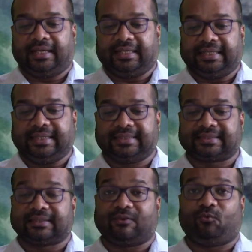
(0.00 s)

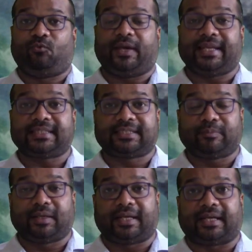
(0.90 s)
is very
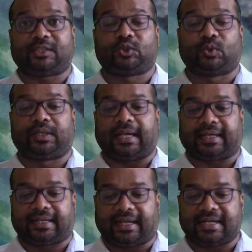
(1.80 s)
similar to
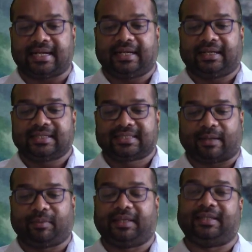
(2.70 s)

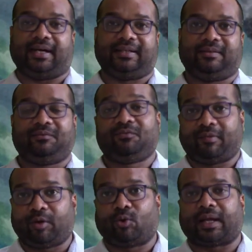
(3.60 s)
Gargasamhta. We
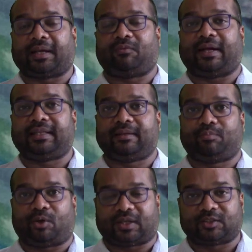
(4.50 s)
will look at why the
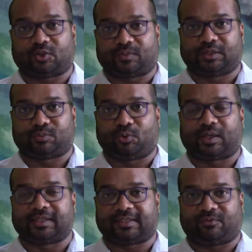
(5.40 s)
importance of this
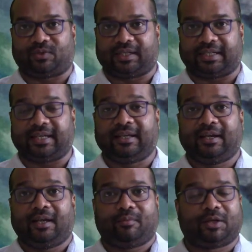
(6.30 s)
book is referred here.
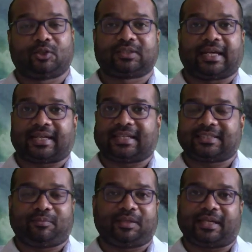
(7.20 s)
Because
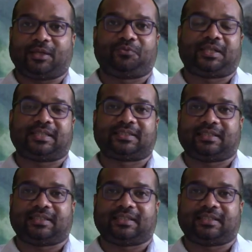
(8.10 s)
Gargasamhta, if it is